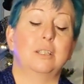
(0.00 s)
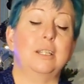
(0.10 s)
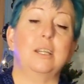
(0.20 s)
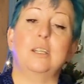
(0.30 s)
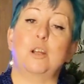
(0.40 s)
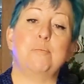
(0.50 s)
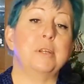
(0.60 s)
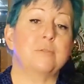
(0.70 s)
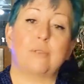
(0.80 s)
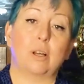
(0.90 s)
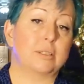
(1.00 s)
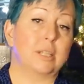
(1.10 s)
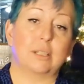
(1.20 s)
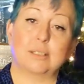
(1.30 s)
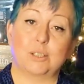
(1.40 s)
It ended up being a
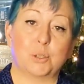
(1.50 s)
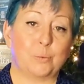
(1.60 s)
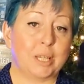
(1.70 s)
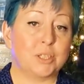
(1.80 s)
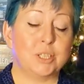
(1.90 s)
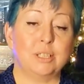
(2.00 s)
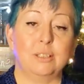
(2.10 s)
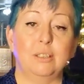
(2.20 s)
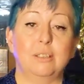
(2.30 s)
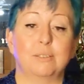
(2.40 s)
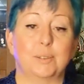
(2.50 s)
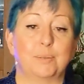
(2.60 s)
volatile situation.